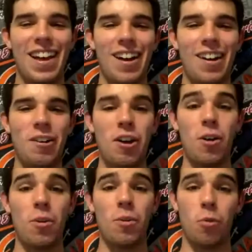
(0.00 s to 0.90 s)
I'll
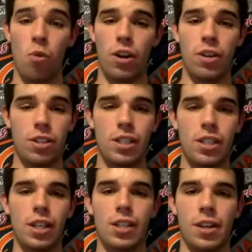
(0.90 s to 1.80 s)
go Warriors at
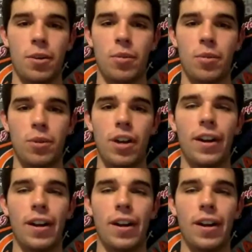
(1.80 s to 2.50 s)
6. I agree with Greg.